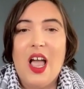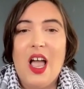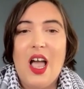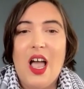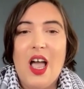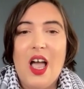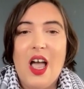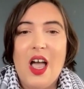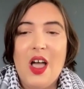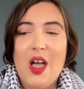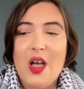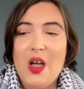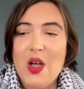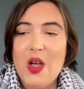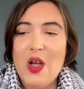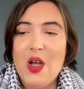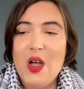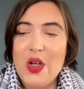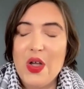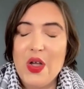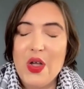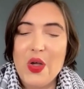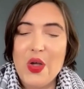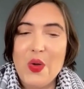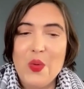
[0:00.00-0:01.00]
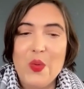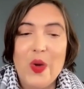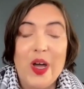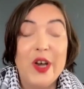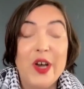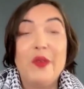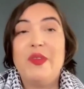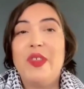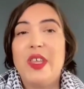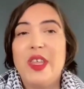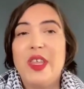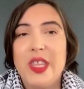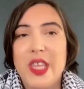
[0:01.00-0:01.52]
one
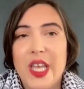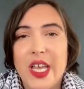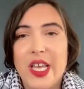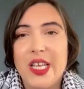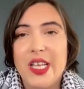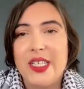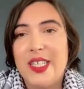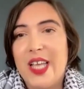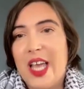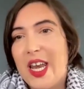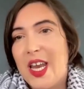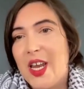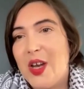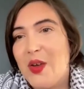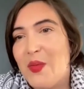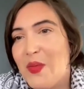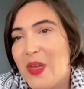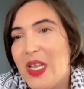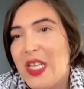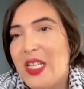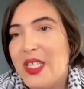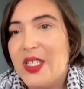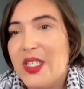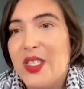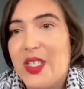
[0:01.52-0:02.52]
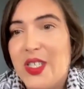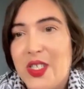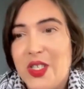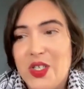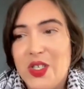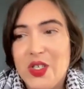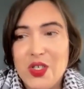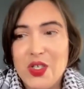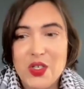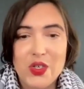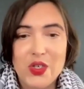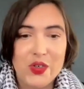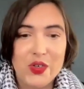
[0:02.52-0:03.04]
of the things that it means
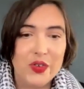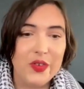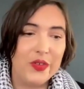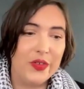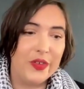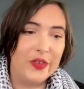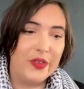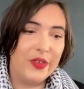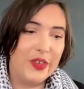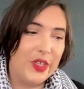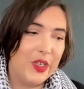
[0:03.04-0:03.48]
to do,